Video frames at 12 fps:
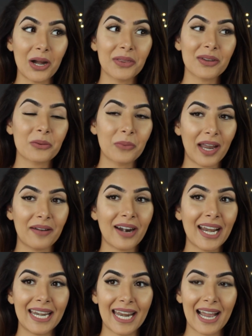on their way
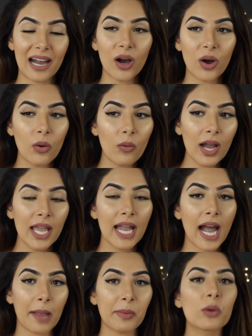right now.
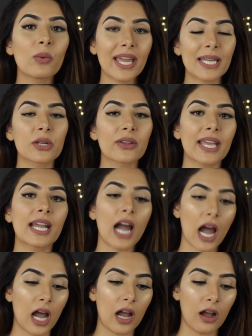I'm gonna wait until they
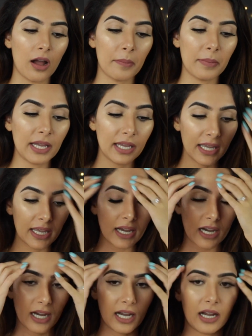come.
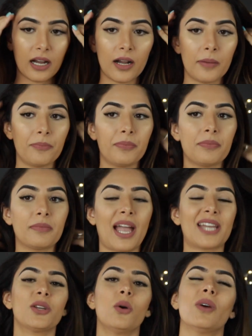
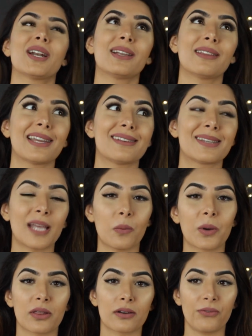I don't want to like say
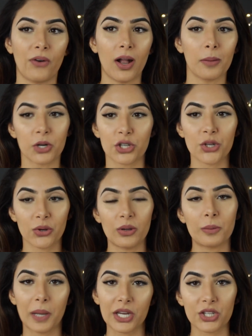where they're from or show
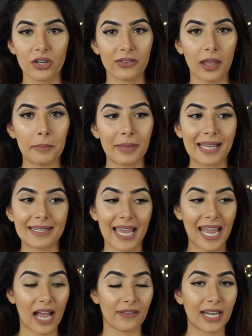you a picture of them because I
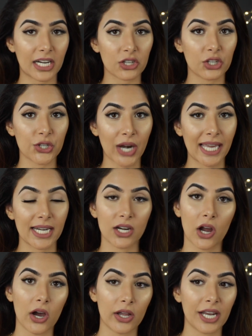haven't actually tried it
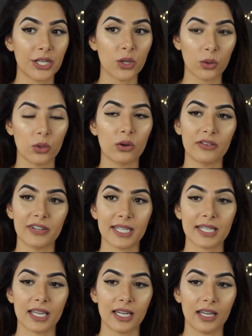on. I don't know if
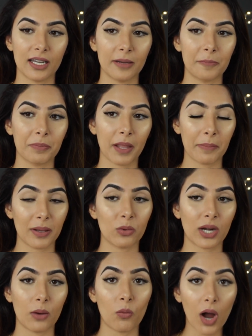it's gonna be
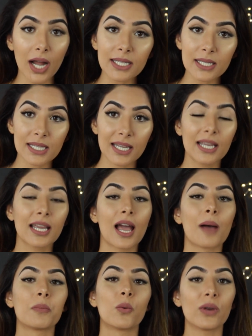what I want,
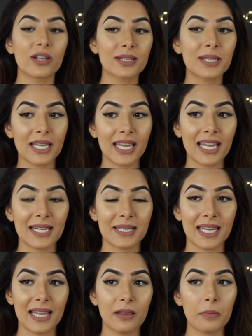but we'll see.
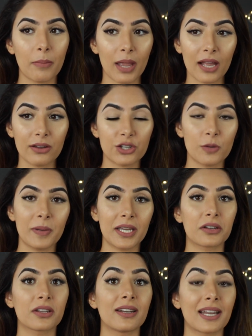It's in the mail. It should be
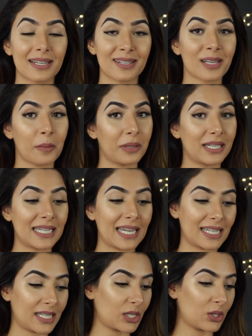here in the next couple of
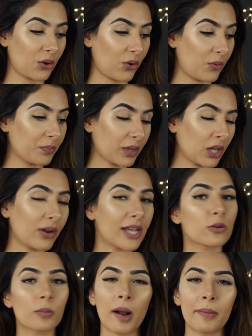days. So you
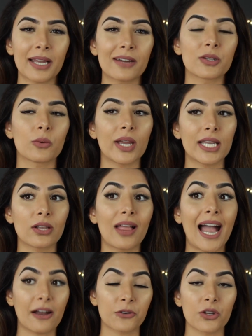guys will probably have to wait till
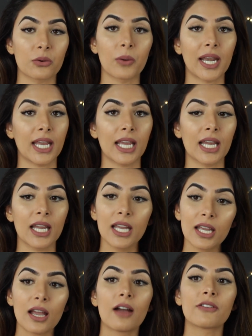after the wedding
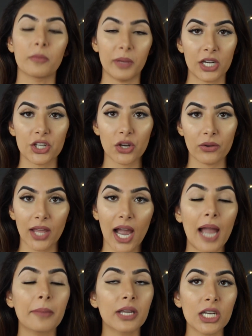for me to show that.
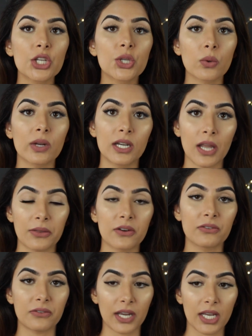I'm gonna do
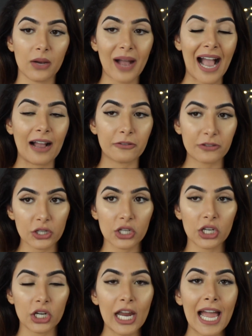another video
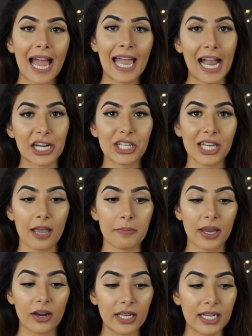after I actually get
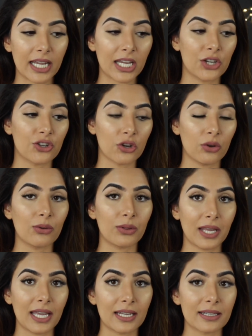married and I can show you
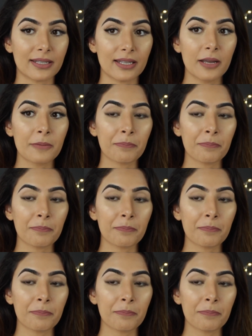things